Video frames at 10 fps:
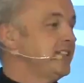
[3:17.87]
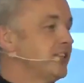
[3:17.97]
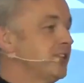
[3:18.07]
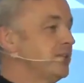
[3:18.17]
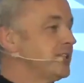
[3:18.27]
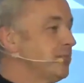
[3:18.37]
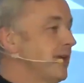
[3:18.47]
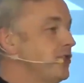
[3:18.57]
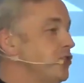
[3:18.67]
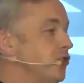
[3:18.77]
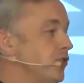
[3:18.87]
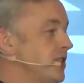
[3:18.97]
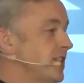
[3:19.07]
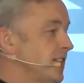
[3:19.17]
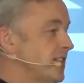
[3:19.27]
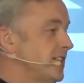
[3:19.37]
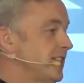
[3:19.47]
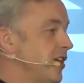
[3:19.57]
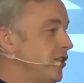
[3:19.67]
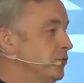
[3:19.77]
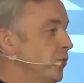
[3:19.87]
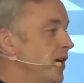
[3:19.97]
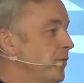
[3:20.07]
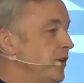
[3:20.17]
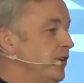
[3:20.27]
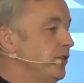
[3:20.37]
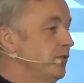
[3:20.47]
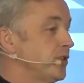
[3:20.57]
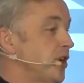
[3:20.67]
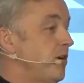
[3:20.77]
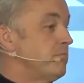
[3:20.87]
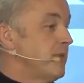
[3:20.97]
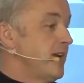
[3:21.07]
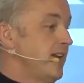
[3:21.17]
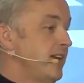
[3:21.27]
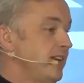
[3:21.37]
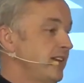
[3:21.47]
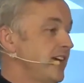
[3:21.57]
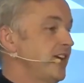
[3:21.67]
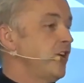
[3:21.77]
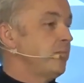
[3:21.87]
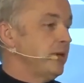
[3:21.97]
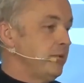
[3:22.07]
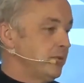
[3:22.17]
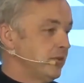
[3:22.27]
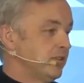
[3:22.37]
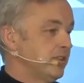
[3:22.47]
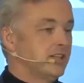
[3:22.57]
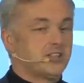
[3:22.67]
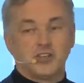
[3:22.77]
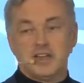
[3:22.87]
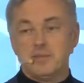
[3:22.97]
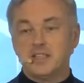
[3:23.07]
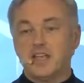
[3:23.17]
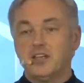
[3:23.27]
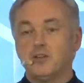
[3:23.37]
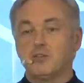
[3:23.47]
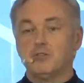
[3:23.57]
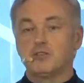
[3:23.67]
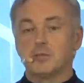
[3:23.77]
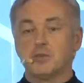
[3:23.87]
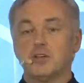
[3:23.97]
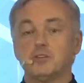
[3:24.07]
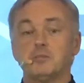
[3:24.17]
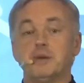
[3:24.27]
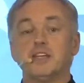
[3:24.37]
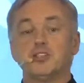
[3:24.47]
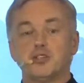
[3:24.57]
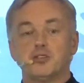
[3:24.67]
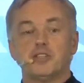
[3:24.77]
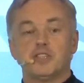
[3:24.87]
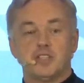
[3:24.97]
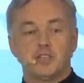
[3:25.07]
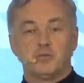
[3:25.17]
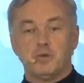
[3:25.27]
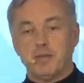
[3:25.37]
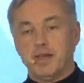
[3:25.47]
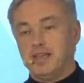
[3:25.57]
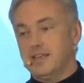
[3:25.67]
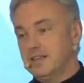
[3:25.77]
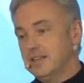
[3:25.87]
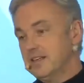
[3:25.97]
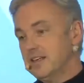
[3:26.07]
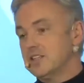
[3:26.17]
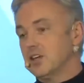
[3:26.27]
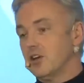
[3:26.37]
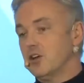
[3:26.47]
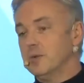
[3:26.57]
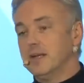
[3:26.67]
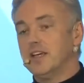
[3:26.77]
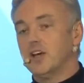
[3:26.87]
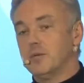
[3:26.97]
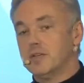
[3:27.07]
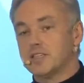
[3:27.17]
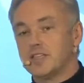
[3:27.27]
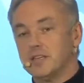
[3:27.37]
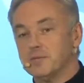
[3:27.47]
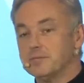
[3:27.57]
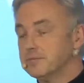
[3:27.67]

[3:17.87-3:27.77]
to do is to make choices on where we use our money and our people. So let me take you through some of those bigger choices that we make as a global e-commerce team.